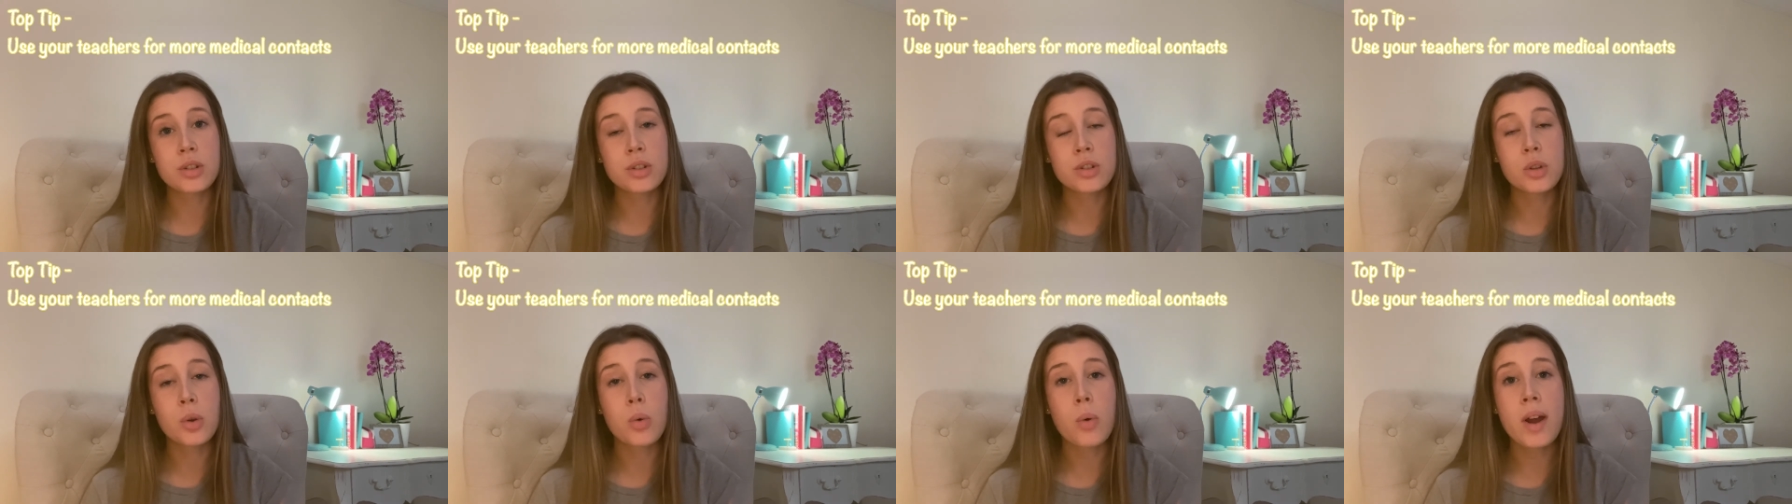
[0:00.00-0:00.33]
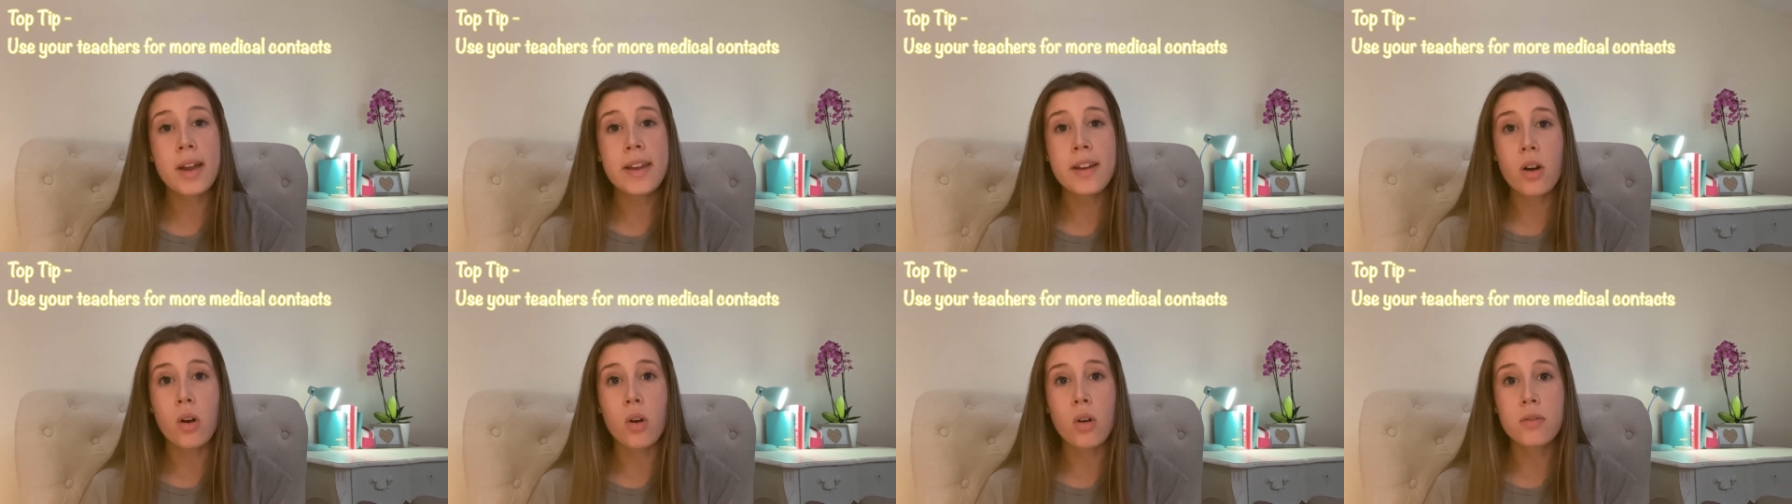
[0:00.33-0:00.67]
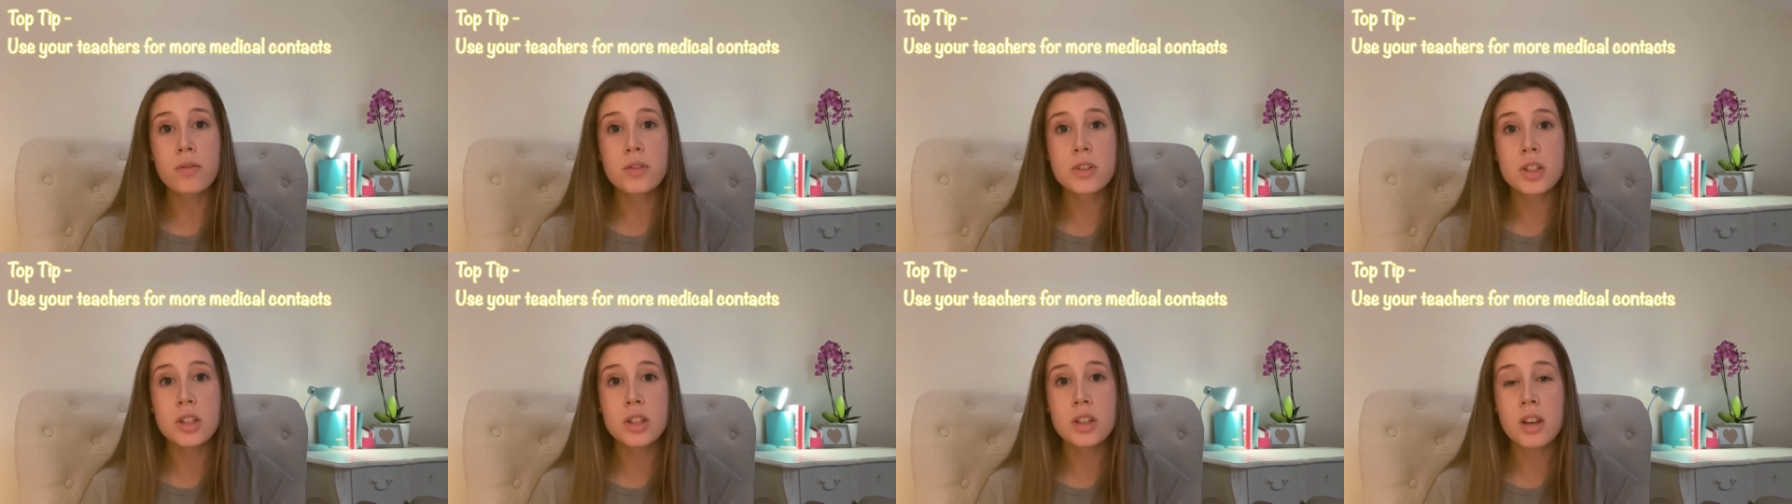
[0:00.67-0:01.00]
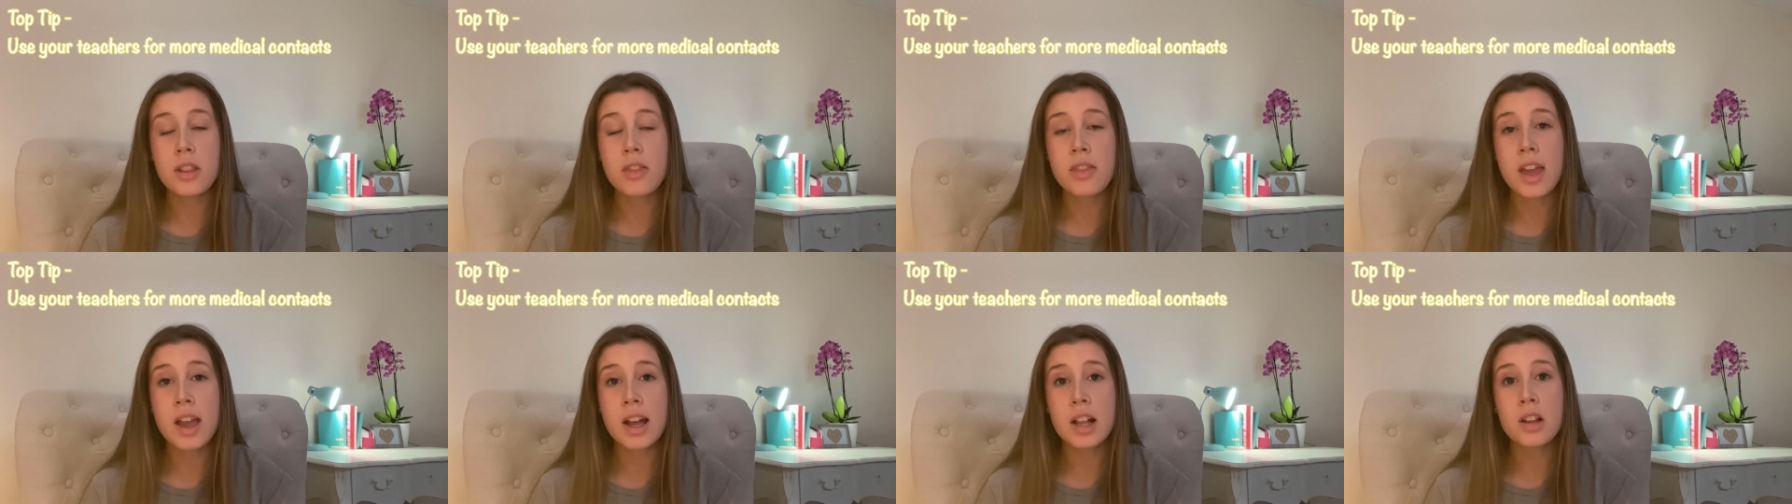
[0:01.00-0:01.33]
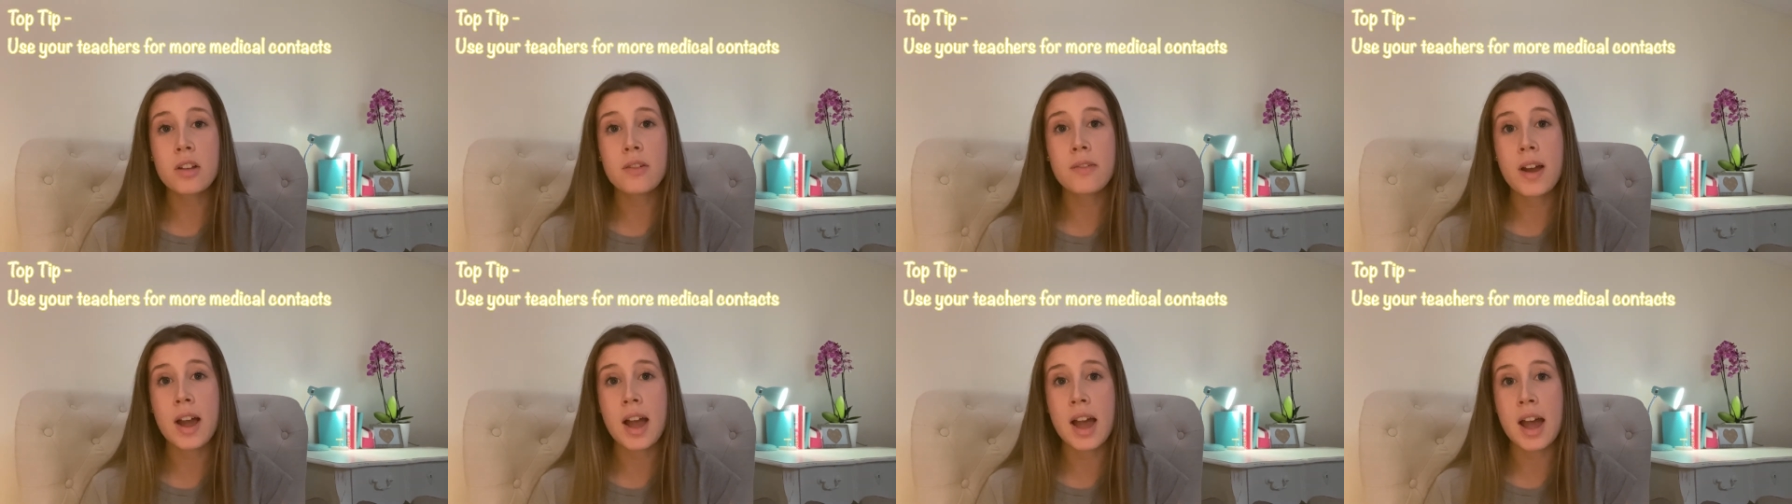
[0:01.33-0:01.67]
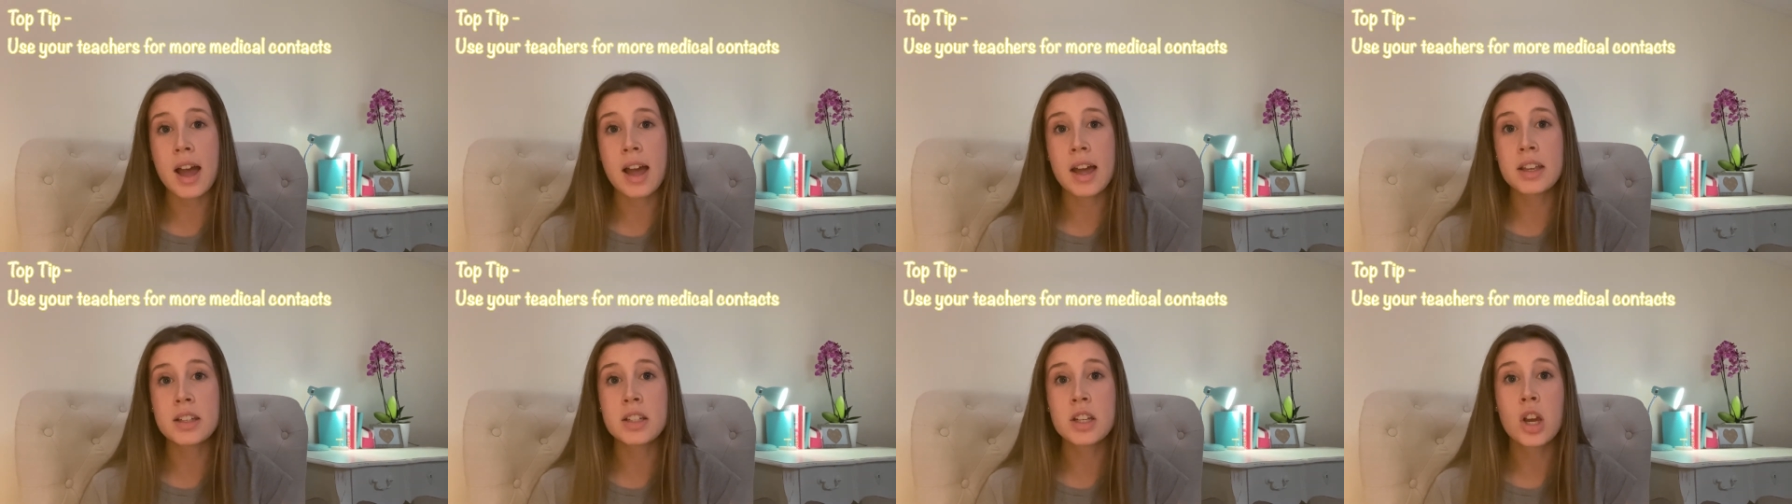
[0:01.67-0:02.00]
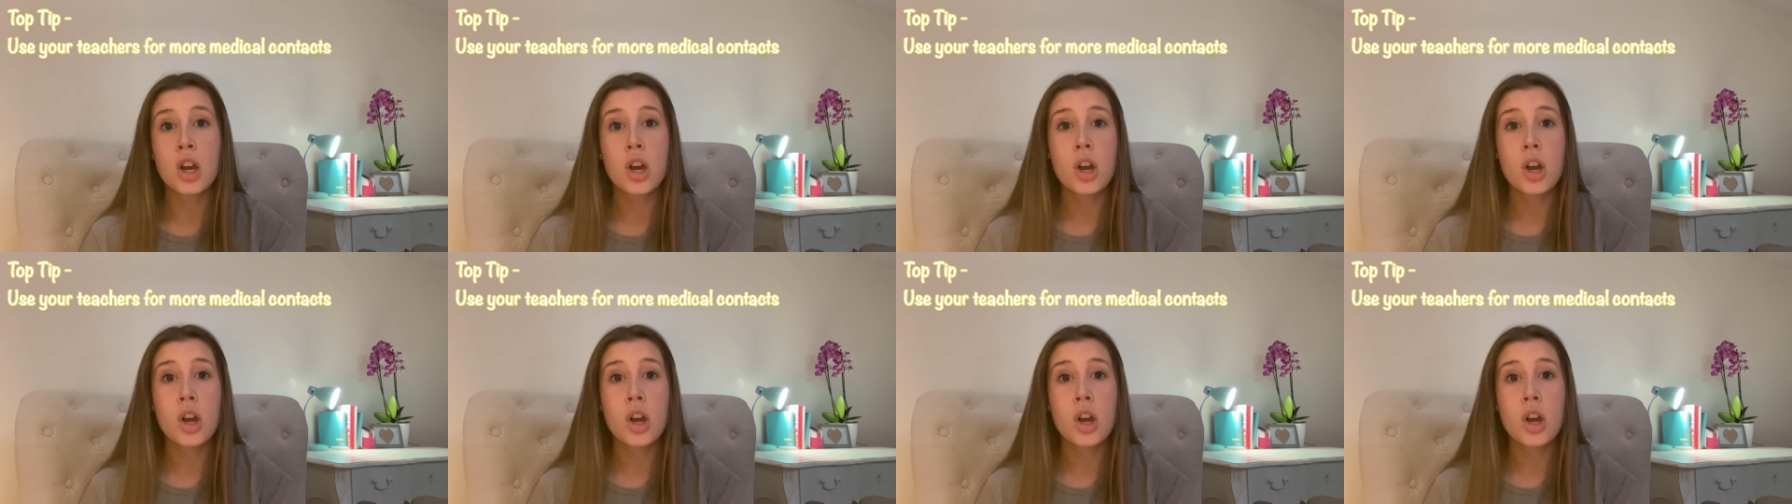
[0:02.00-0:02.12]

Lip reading: Quite often they'll have had